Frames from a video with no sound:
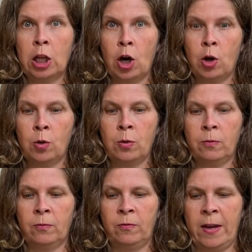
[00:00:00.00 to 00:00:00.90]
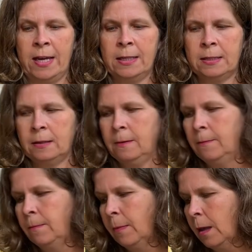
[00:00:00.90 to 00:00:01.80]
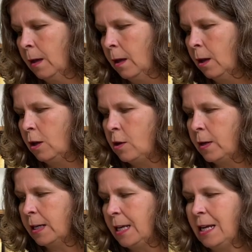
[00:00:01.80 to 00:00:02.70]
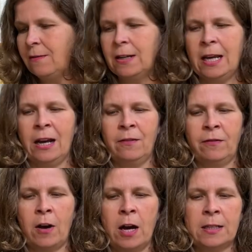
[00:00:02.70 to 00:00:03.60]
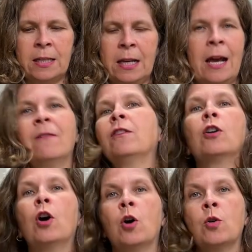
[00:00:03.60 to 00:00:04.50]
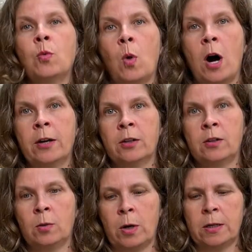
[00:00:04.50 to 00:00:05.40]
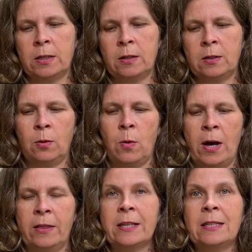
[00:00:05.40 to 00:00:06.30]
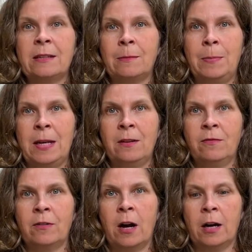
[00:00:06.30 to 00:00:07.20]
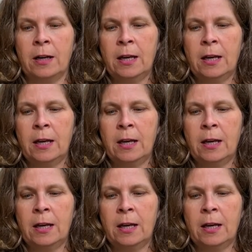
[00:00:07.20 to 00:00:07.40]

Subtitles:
low vase. You can even have frogs that have their own water source. So while this is a pin frog,